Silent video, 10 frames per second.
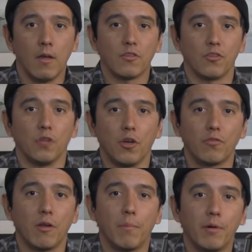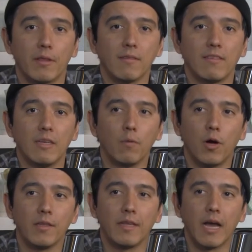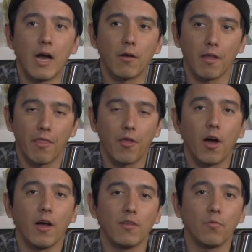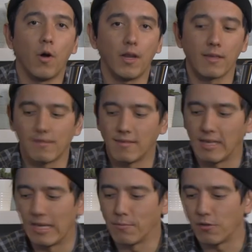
So you notice when I put the steam on down, it thought I was wanting to steam,